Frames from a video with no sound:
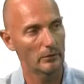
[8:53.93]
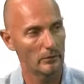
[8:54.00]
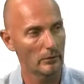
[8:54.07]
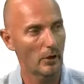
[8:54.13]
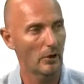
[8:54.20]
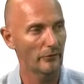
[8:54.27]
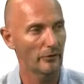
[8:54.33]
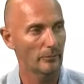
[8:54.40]

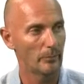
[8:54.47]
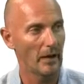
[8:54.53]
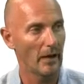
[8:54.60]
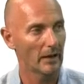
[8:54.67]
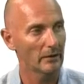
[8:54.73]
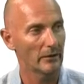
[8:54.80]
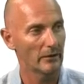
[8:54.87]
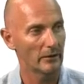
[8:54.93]
of it
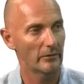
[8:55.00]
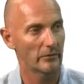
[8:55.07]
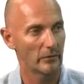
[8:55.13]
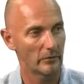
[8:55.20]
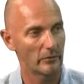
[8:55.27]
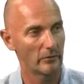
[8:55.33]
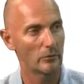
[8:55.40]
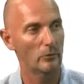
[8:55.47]
badly is the
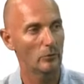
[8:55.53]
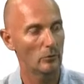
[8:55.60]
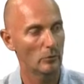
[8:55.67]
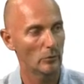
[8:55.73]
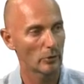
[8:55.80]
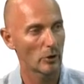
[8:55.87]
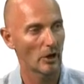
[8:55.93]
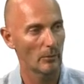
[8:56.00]
zoo,
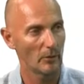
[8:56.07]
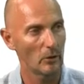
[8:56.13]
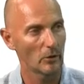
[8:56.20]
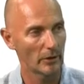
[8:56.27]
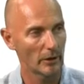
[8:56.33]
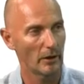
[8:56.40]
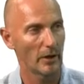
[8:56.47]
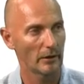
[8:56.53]
which I'm
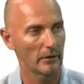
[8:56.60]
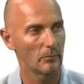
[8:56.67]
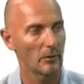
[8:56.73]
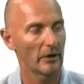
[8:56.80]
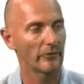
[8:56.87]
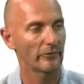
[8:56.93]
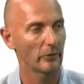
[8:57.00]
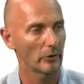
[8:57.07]
looking at yeah. in
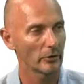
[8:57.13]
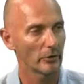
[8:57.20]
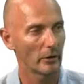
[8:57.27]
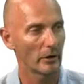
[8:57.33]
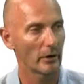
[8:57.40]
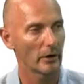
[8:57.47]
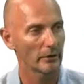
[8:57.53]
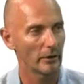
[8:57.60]
my front
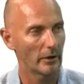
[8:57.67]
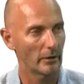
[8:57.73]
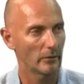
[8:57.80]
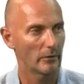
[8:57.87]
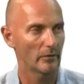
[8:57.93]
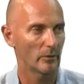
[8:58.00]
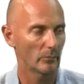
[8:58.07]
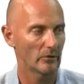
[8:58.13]
yard, and yeah.
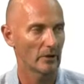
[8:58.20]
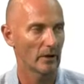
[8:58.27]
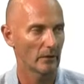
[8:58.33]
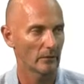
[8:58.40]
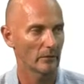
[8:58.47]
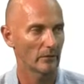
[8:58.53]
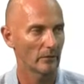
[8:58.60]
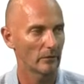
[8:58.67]
it seems
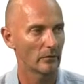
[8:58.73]
like this is